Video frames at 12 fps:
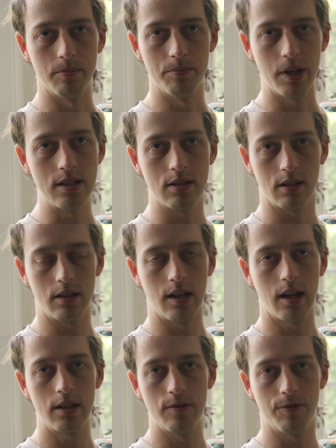basically
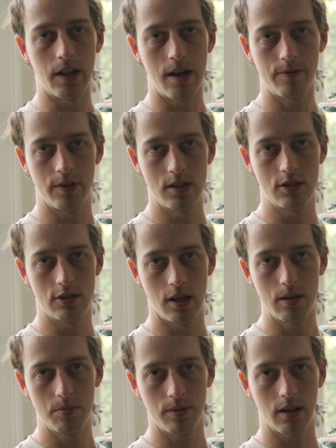any FlatFace
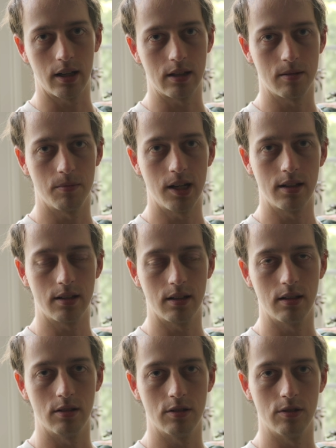shape I can make
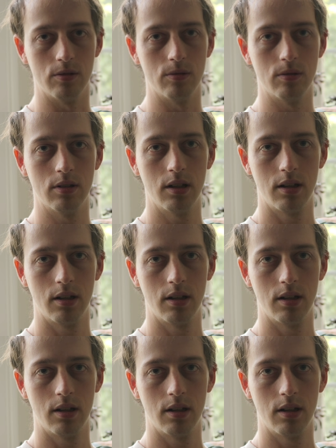into